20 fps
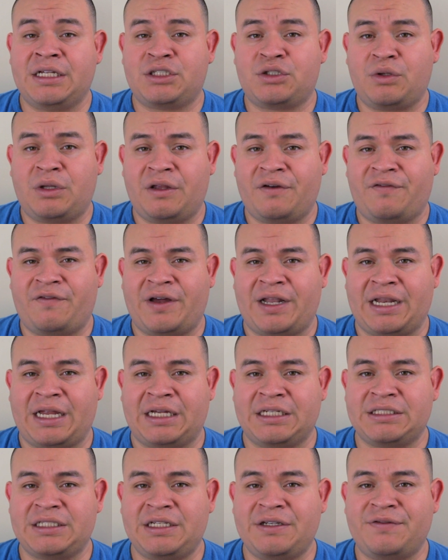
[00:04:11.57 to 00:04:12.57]
to the
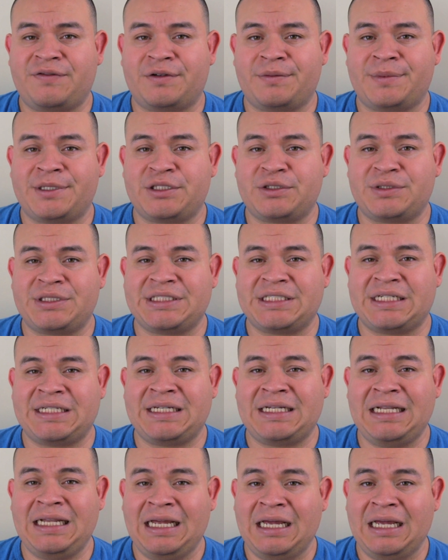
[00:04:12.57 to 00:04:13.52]
Financial Information channel.